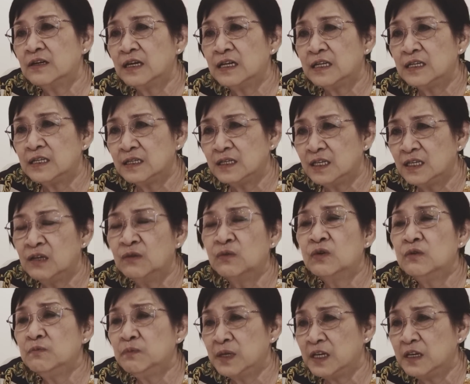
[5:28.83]
he
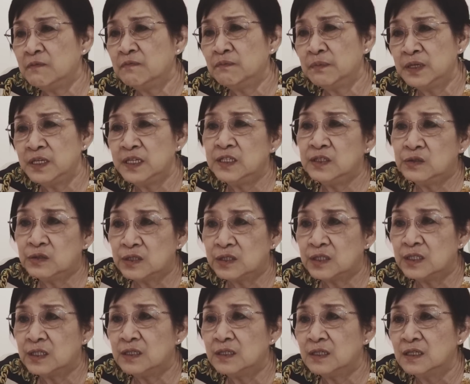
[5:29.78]
won't be in peace, you
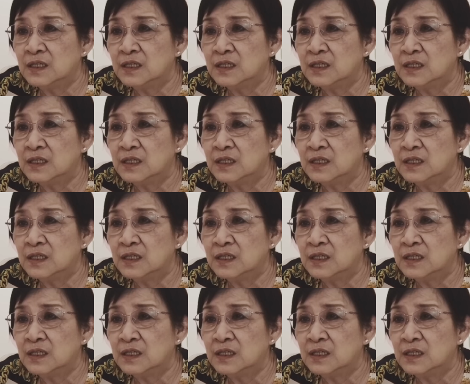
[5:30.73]
see.